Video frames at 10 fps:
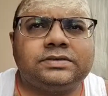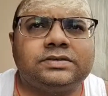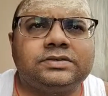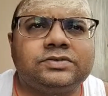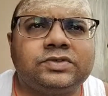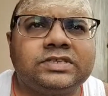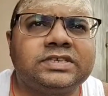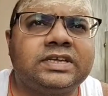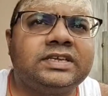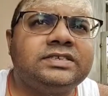So the sun
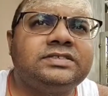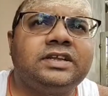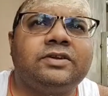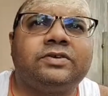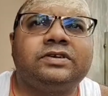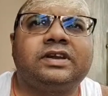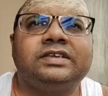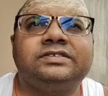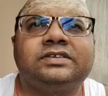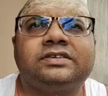has still not
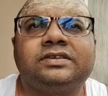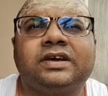risen.